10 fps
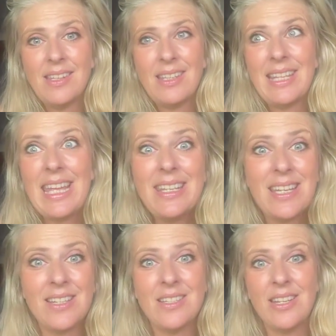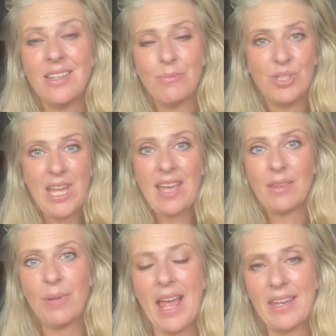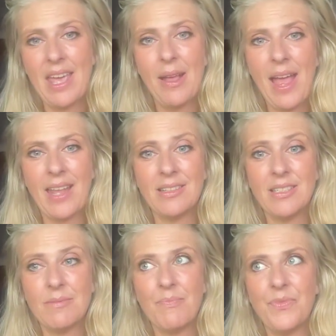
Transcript: needed to protect the planet and